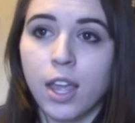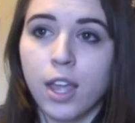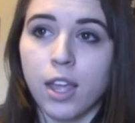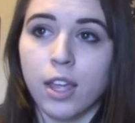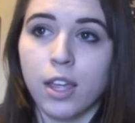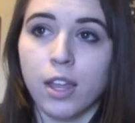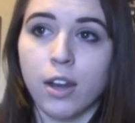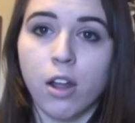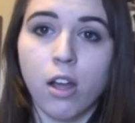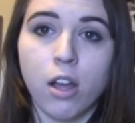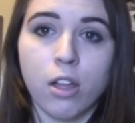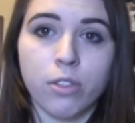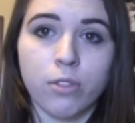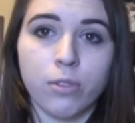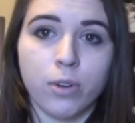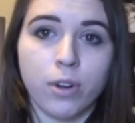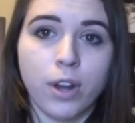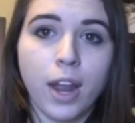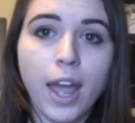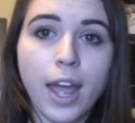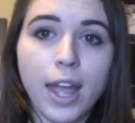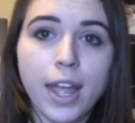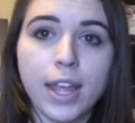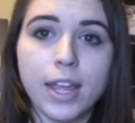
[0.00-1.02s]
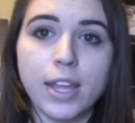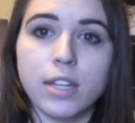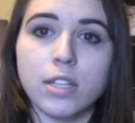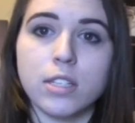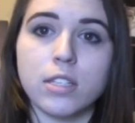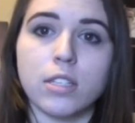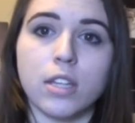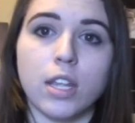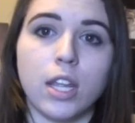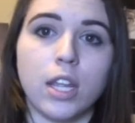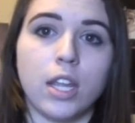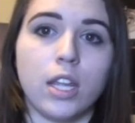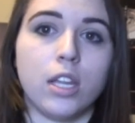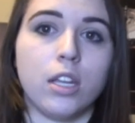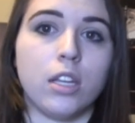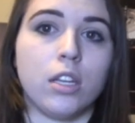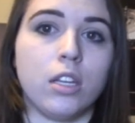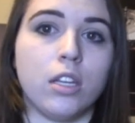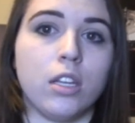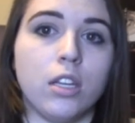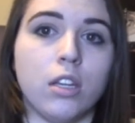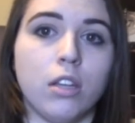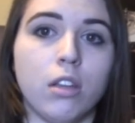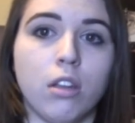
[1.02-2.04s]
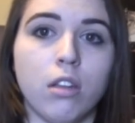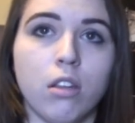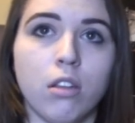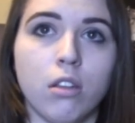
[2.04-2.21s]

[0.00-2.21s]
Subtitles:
and Hawthorne Heights, and